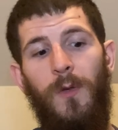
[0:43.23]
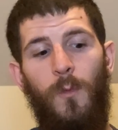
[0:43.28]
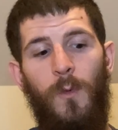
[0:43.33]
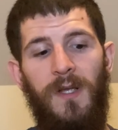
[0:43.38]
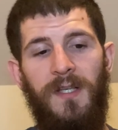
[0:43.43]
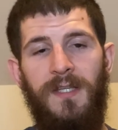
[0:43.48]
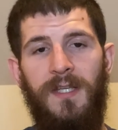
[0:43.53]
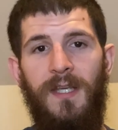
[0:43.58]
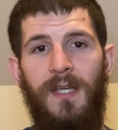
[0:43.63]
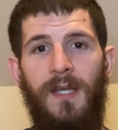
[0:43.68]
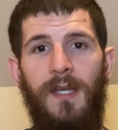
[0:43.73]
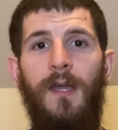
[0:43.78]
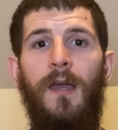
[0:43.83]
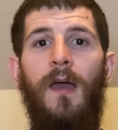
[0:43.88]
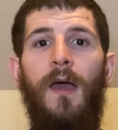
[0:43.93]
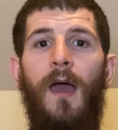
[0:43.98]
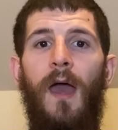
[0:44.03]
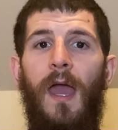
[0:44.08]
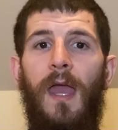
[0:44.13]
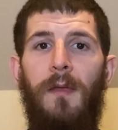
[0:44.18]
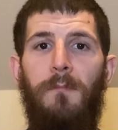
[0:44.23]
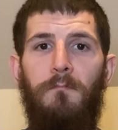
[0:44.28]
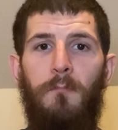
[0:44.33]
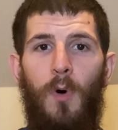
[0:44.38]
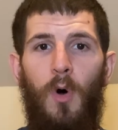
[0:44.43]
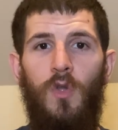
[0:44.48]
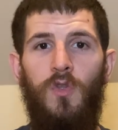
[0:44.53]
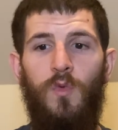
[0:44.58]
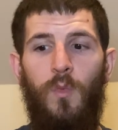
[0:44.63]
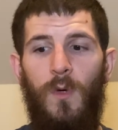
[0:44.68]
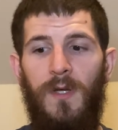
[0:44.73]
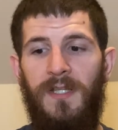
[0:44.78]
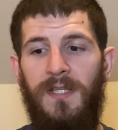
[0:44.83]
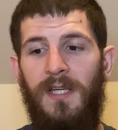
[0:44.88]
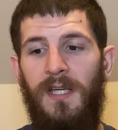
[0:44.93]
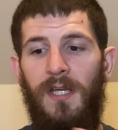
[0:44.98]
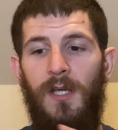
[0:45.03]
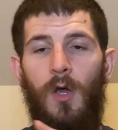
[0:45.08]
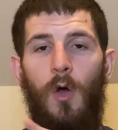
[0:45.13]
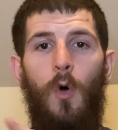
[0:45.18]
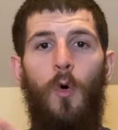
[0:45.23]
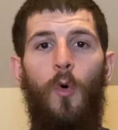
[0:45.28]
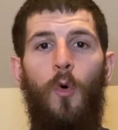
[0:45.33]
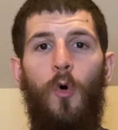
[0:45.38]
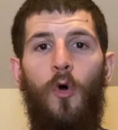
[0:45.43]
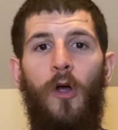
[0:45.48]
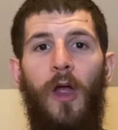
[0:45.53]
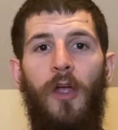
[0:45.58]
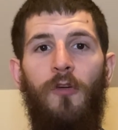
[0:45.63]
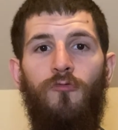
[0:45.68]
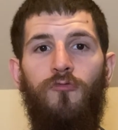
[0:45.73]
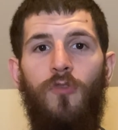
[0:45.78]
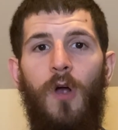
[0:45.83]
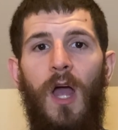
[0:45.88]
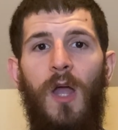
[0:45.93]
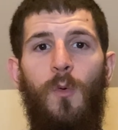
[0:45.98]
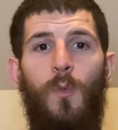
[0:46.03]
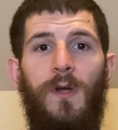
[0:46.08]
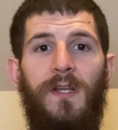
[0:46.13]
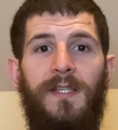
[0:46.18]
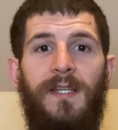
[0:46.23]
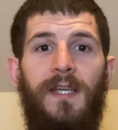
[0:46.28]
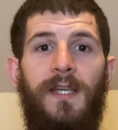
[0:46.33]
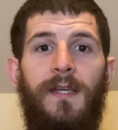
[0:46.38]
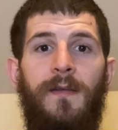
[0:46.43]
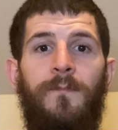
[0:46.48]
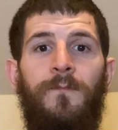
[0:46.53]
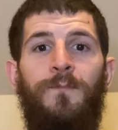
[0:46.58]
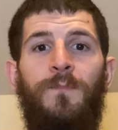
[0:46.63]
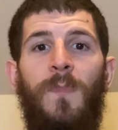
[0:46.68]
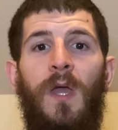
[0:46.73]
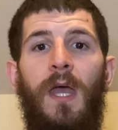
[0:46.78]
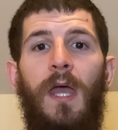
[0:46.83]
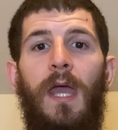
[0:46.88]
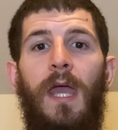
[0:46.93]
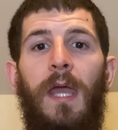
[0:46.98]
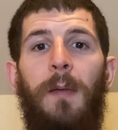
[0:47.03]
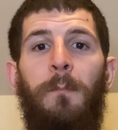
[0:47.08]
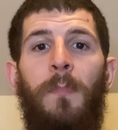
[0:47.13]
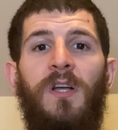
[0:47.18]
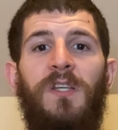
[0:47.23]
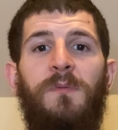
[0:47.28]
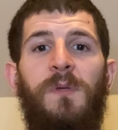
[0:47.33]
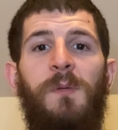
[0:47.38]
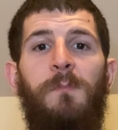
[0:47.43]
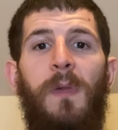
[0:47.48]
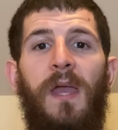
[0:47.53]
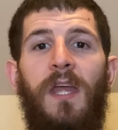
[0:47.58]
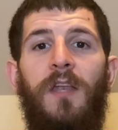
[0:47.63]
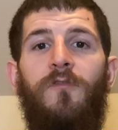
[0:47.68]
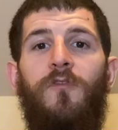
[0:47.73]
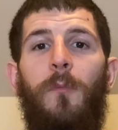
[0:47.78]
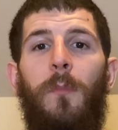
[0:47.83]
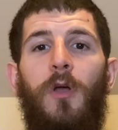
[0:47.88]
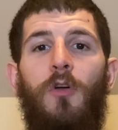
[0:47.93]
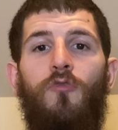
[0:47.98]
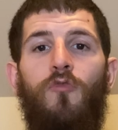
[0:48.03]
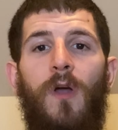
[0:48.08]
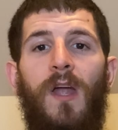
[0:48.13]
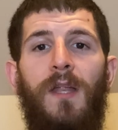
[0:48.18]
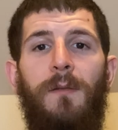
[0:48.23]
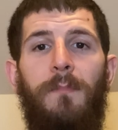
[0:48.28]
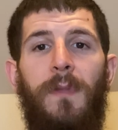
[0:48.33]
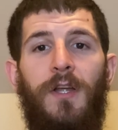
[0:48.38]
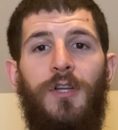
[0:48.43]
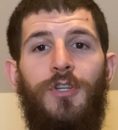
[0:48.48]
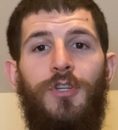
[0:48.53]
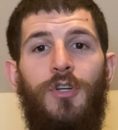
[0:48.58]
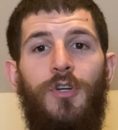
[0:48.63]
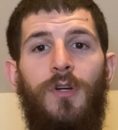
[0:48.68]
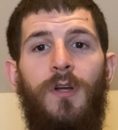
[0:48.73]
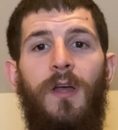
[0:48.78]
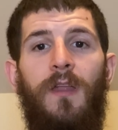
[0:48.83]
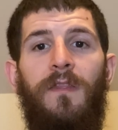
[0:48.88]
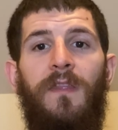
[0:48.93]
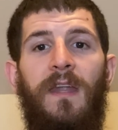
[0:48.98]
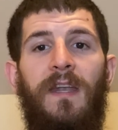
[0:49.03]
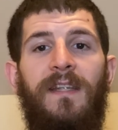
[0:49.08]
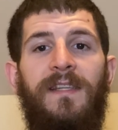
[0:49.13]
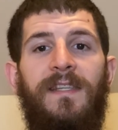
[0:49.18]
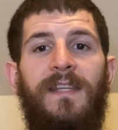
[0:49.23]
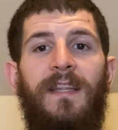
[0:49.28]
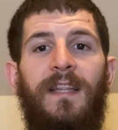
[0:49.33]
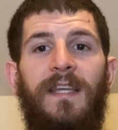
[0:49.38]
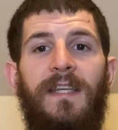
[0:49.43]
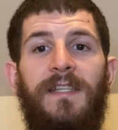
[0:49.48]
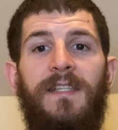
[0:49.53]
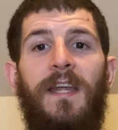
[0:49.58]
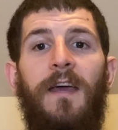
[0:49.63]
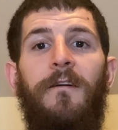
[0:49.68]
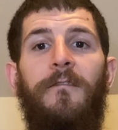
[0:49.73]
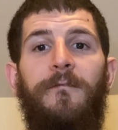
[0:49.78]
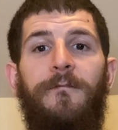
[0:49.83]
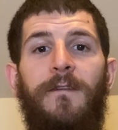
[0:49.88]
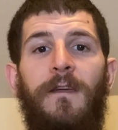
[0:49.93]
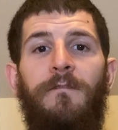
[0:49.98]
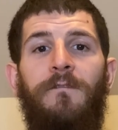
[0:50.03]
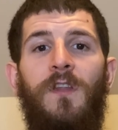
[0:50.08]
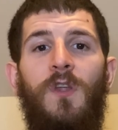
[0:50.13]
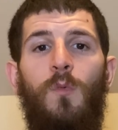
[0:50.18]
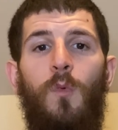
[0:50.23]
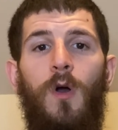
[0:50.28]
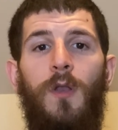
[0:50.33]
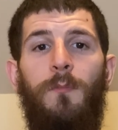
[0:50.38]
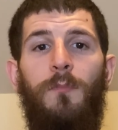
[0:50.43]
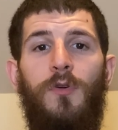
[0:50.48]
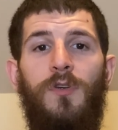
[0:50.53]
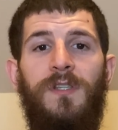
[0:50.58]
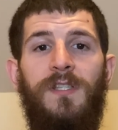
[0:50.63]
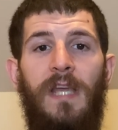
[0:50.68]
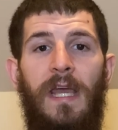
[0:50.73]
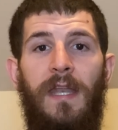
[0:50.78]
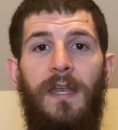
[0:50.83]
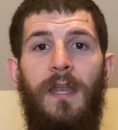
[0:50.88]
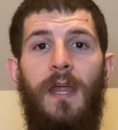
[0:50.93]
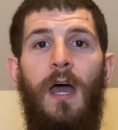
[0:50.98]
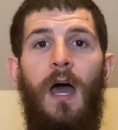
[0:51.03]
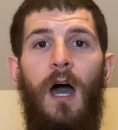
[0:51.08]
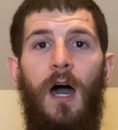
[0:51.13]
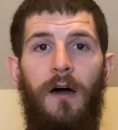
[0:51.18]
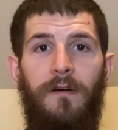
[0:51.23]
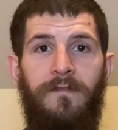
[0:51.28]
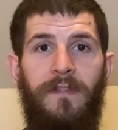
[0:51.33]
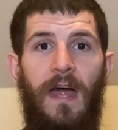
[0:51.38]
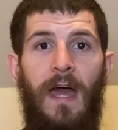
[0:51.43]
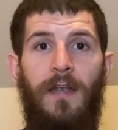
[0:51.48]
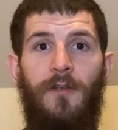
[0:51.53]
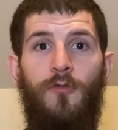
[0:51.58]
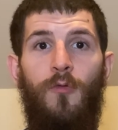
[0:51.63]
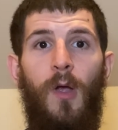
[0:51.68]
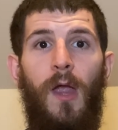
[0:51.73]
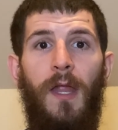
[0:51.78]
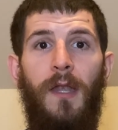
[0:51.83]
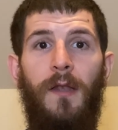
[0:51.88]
whiskey, a malt whiskey, or a rye whiskey, it must be made from a grain mixture that is at least 51% of that grain.